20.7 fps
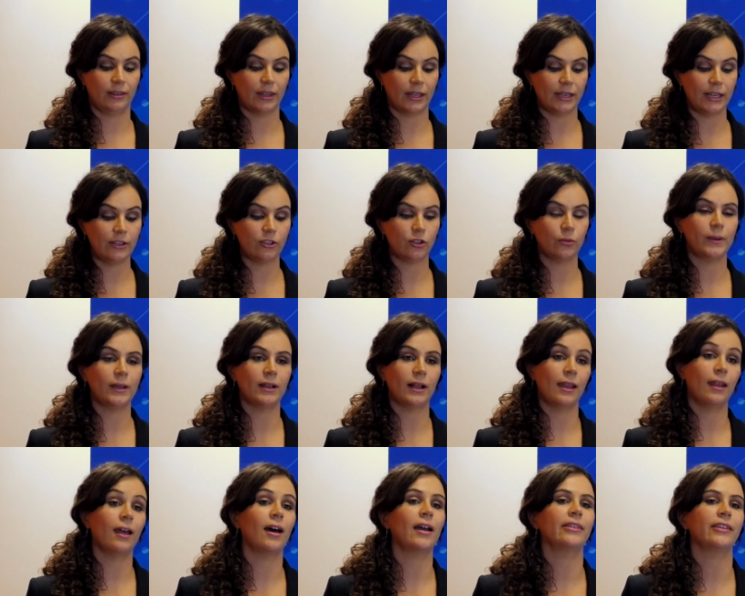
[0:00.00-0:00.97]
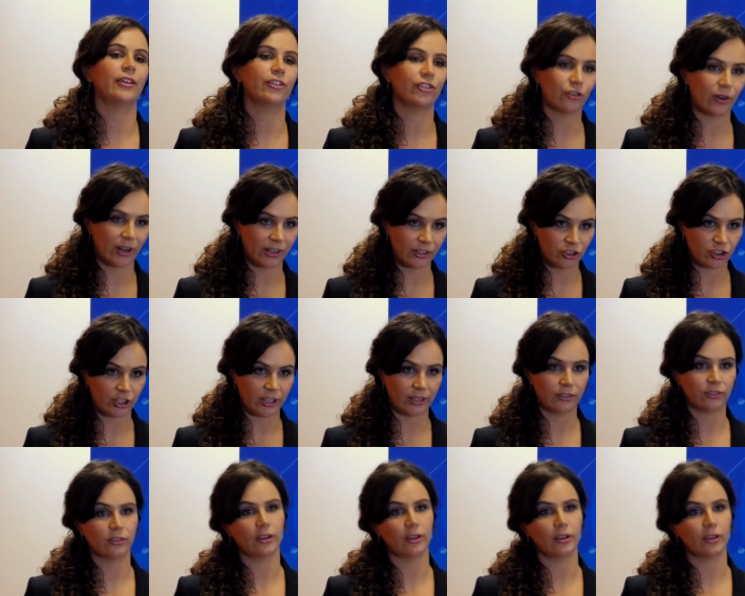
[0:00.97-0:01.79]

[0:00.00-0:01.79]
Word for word: they need to be aligned their strategies.